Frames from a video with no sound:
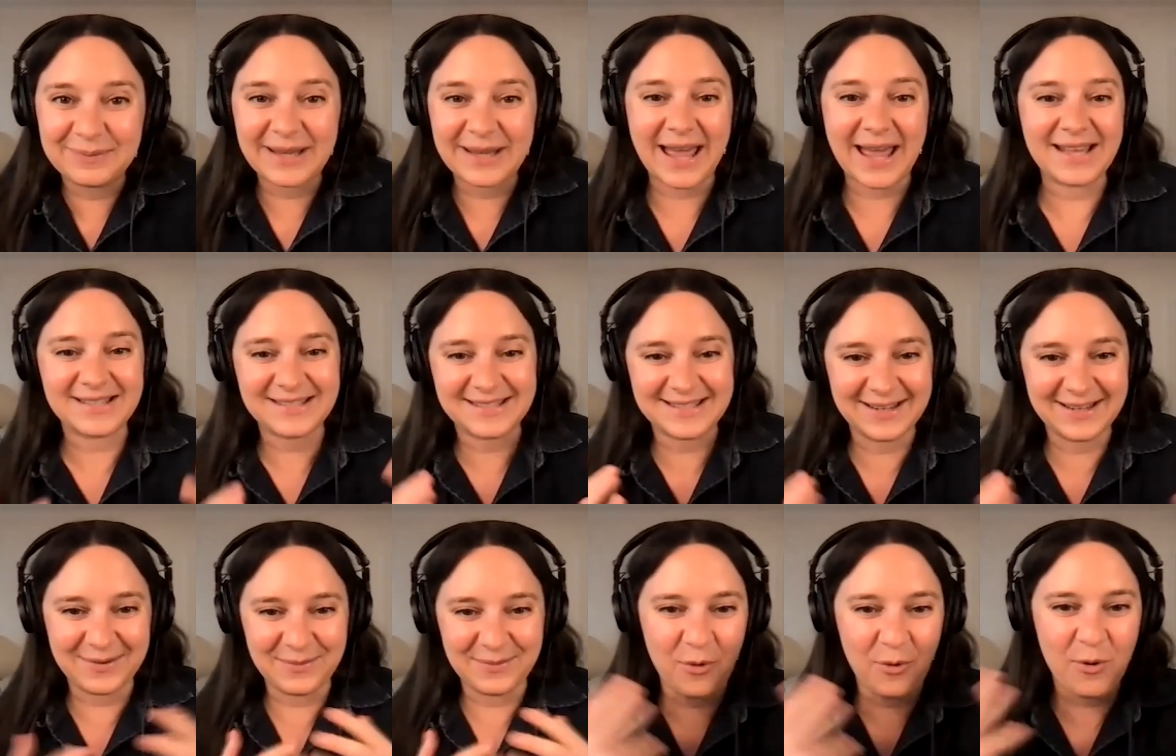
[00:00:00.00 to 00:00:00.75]

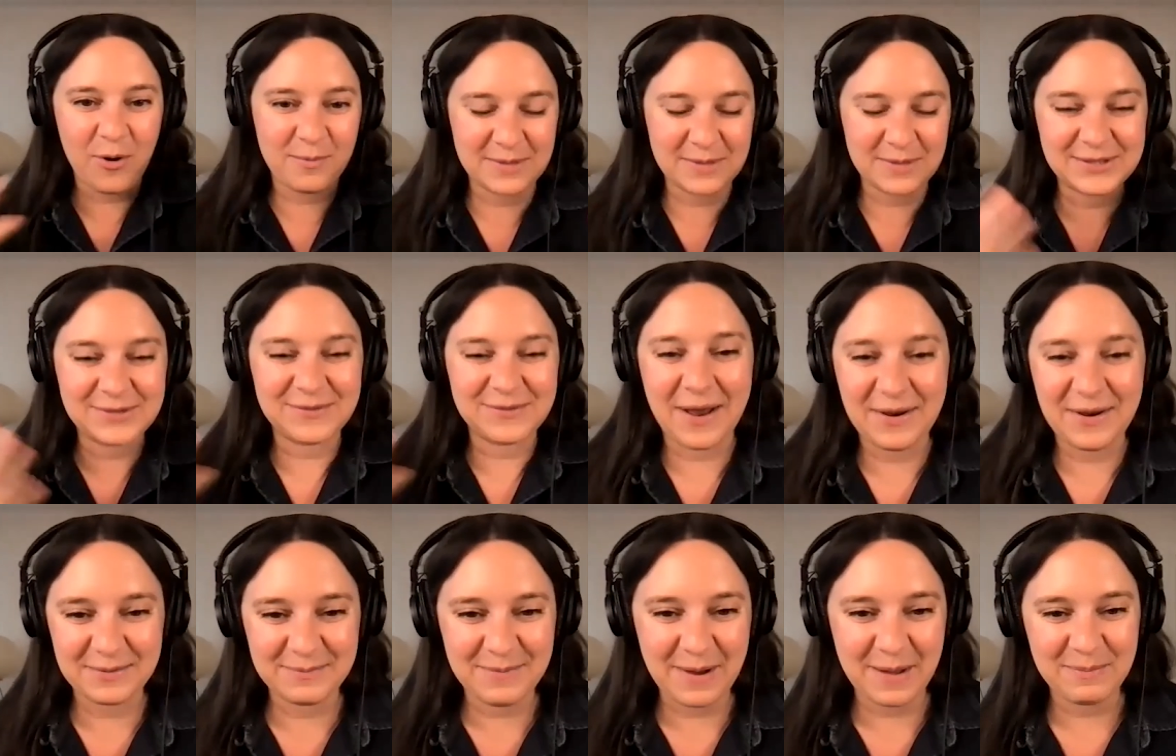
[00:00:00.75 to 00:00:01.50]
blessed and warm and
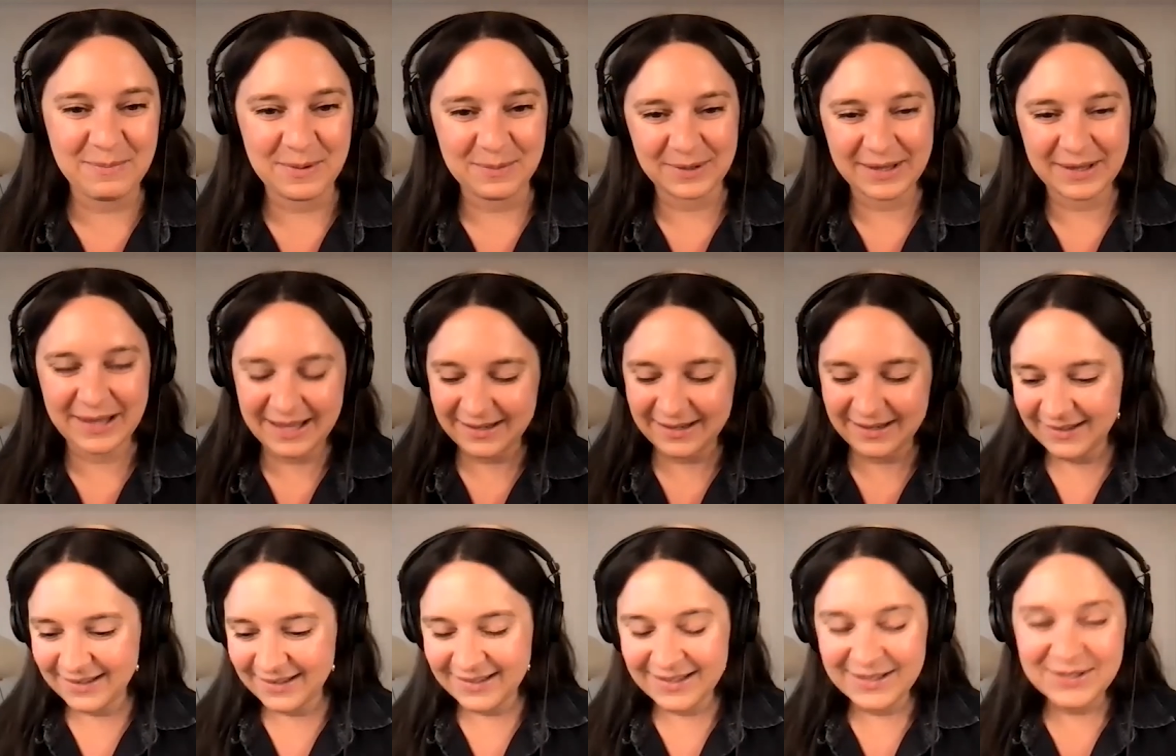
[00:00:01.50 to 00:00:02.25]
surrounded by people
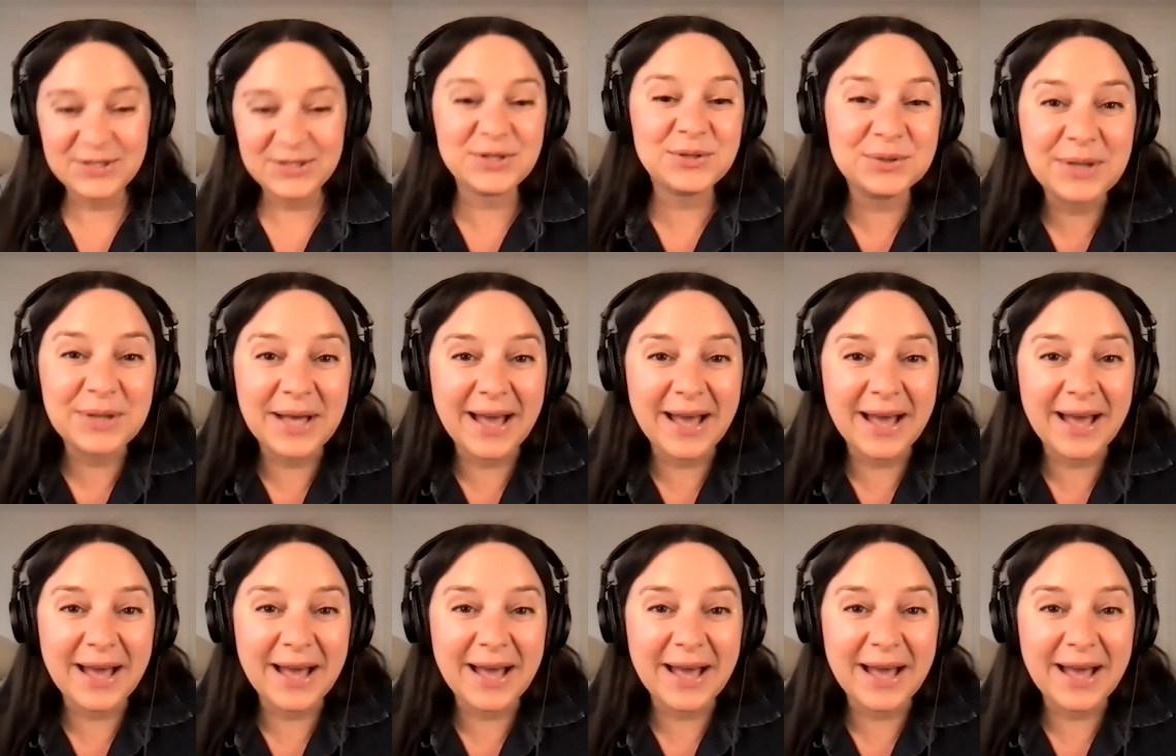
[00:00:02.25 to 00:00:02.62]
that do